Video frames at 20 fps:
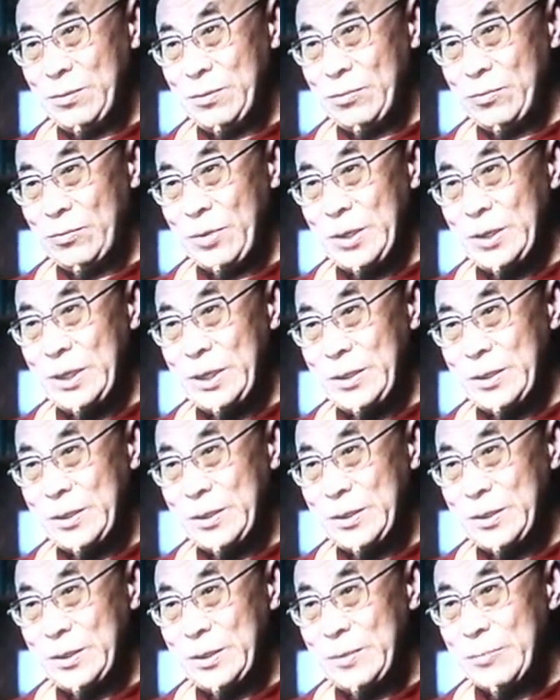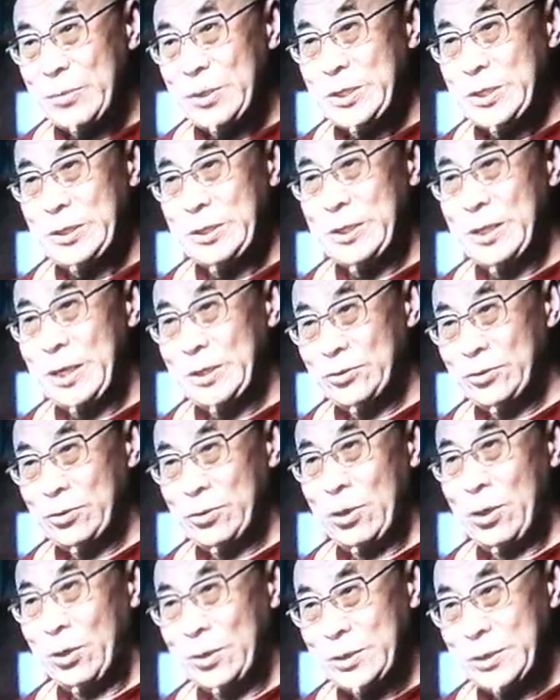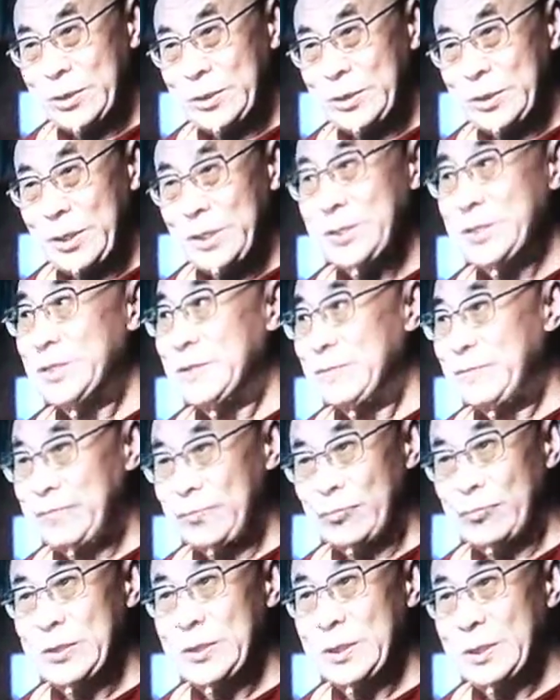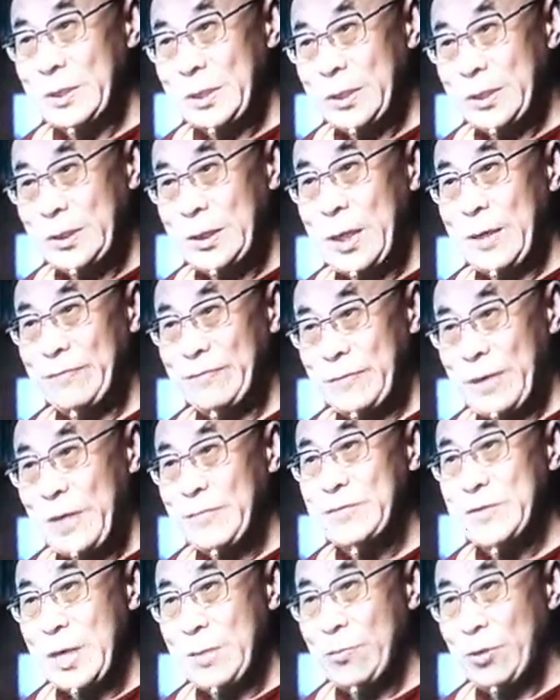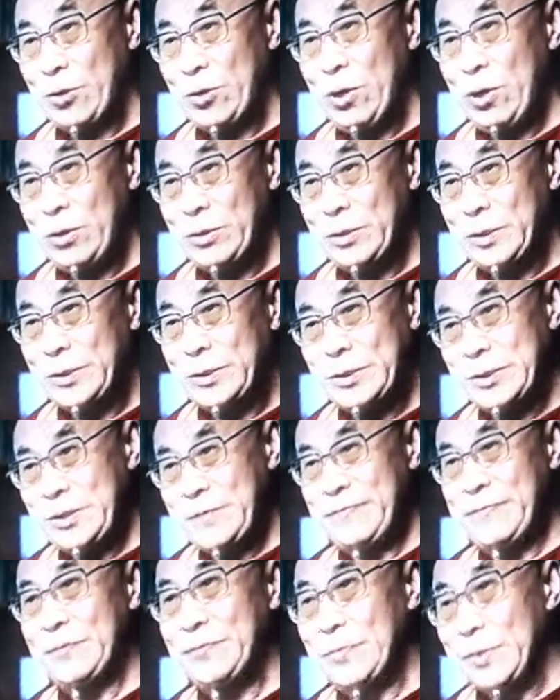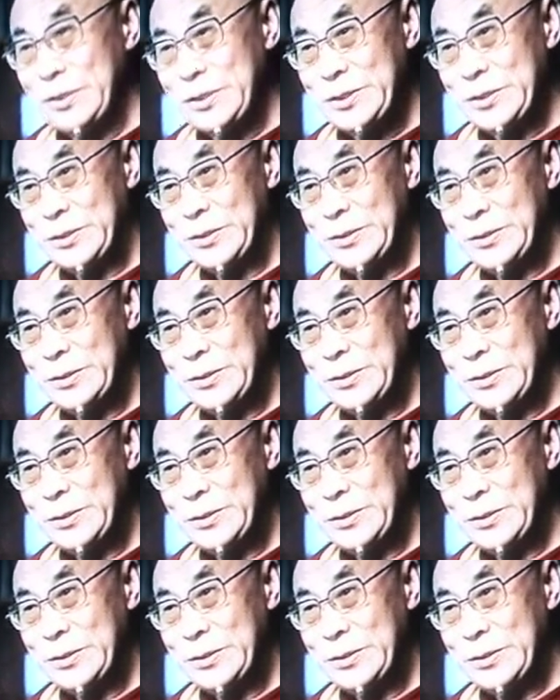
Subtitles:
Whether material or not, achieved within lifetime or not, it's a different question.